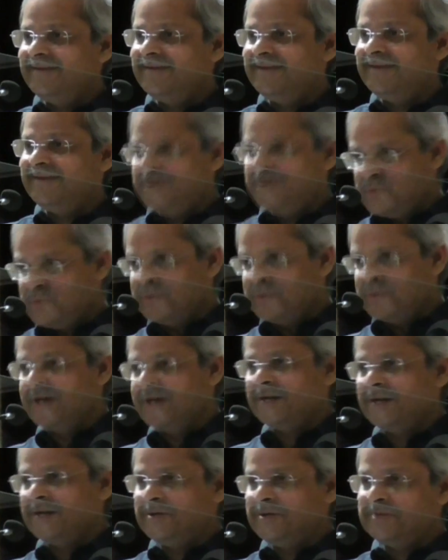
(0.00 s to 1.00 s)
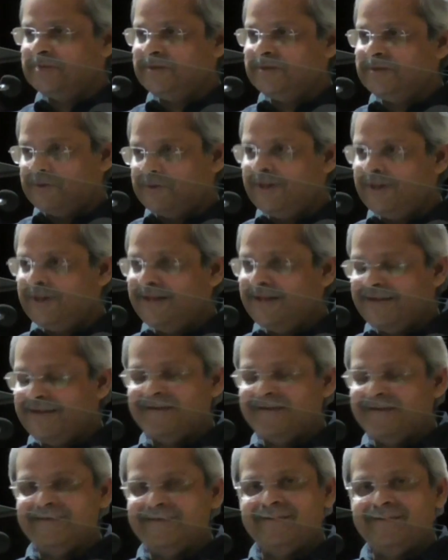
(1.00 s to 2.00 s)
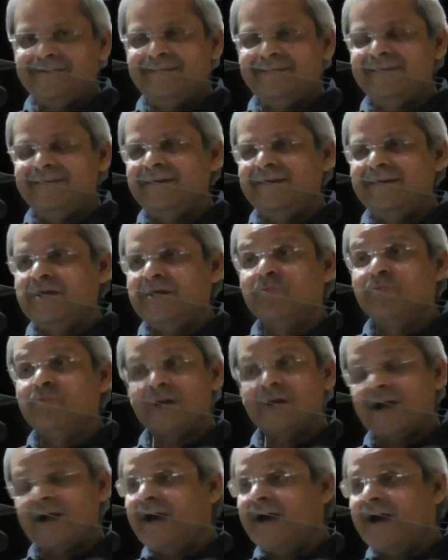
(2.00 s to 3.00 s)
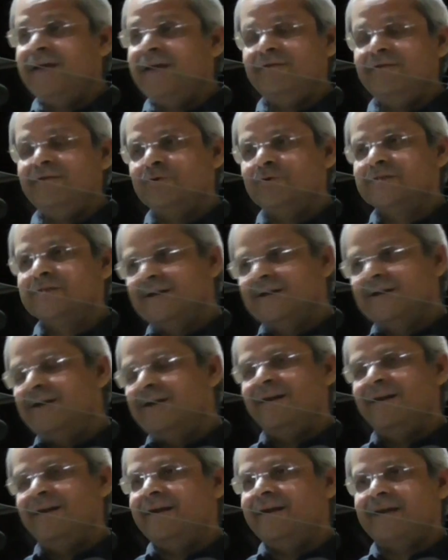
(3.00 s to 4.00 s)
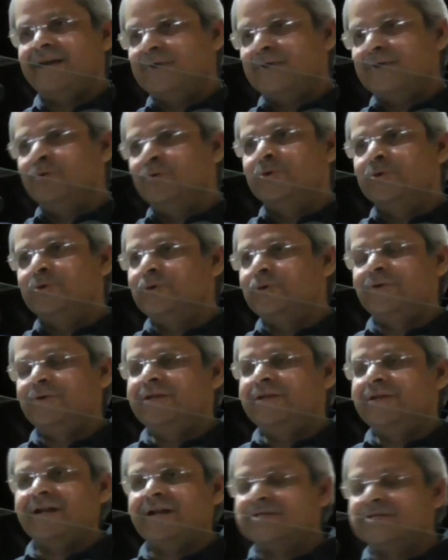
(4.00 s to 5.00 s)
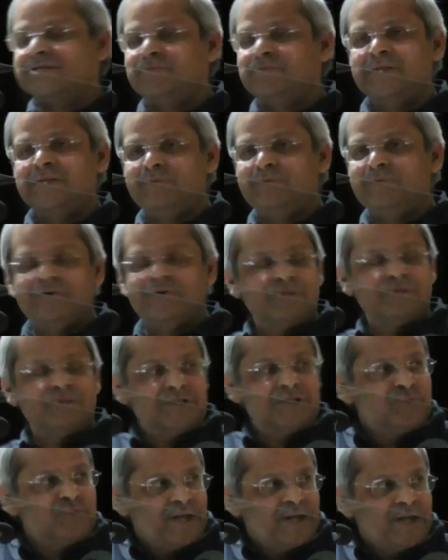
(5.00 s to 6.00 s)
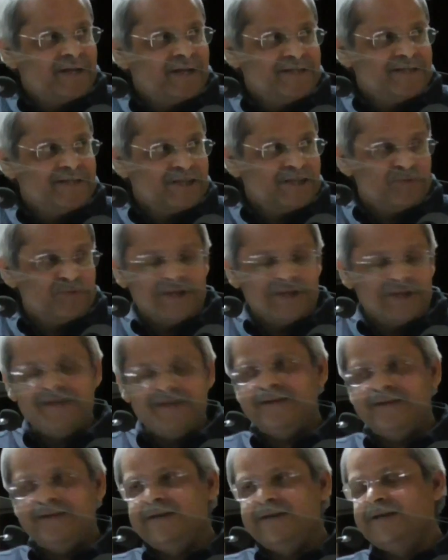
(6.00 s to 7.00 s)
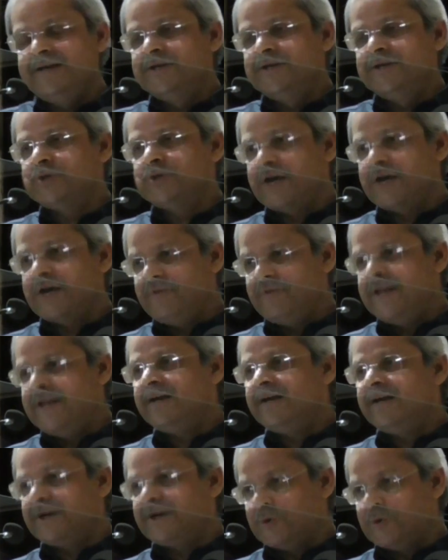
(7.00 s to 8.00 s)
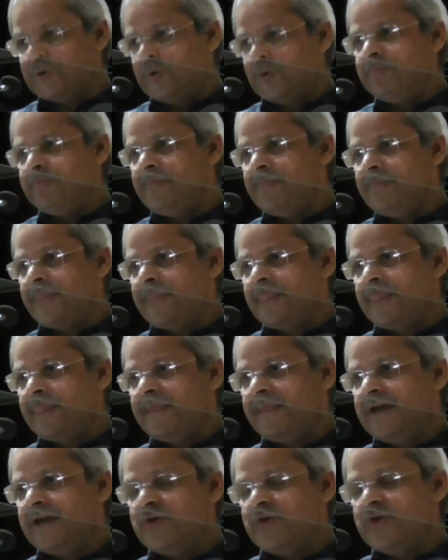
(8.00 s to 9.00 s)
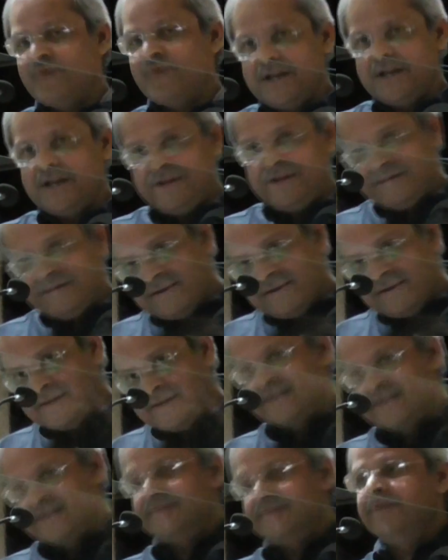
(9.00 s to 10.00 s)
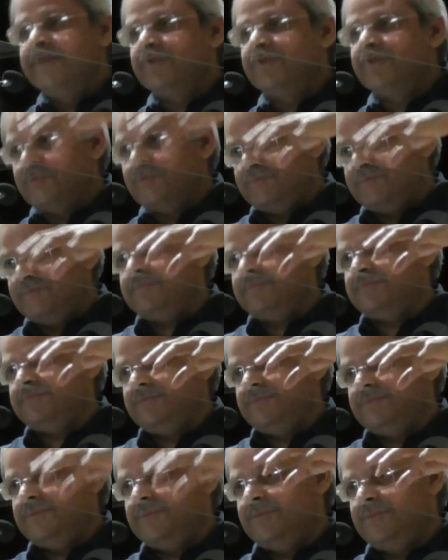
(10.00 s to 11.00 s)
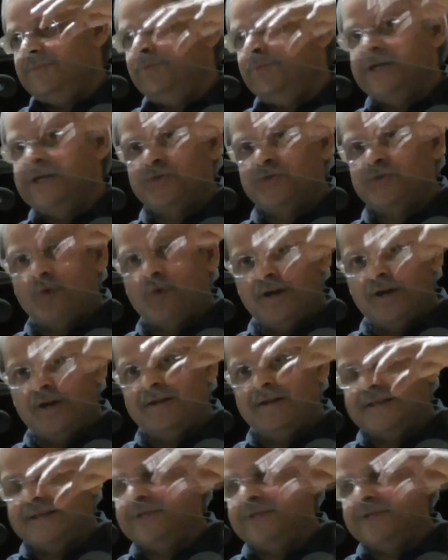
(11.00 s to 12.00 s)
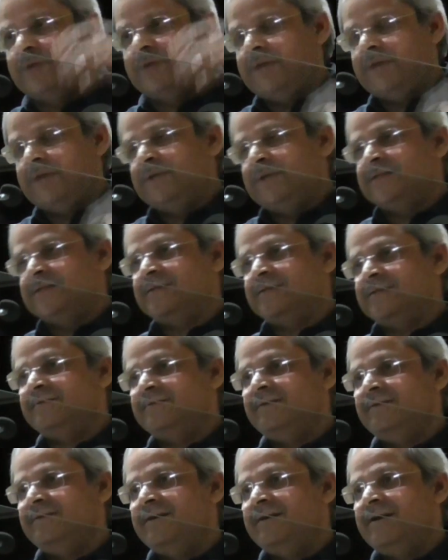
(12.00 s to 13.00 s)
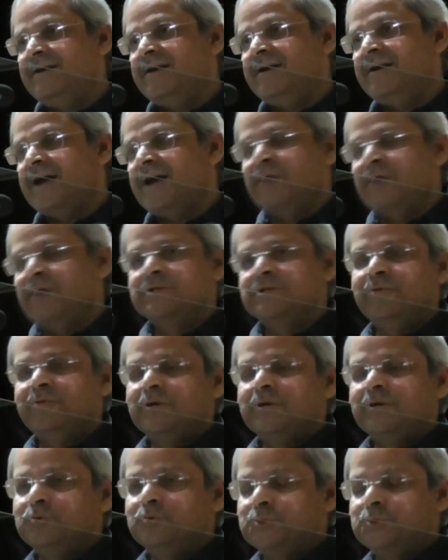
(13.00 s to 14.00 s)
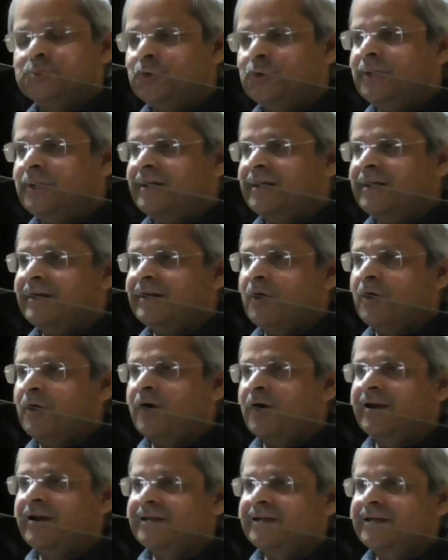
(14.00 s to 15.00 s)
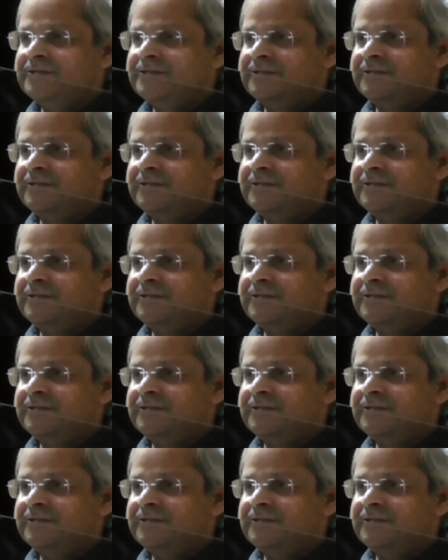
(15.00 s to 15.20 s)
Parakala Prabhakar, we were all there. But I was a little late. I couldn't go to the Rashtrapati Bhavan for the swearing-in ceremony. So I waited at home. When he returned from being sworn in as the Prime Minister, I was the one who stood there and organized,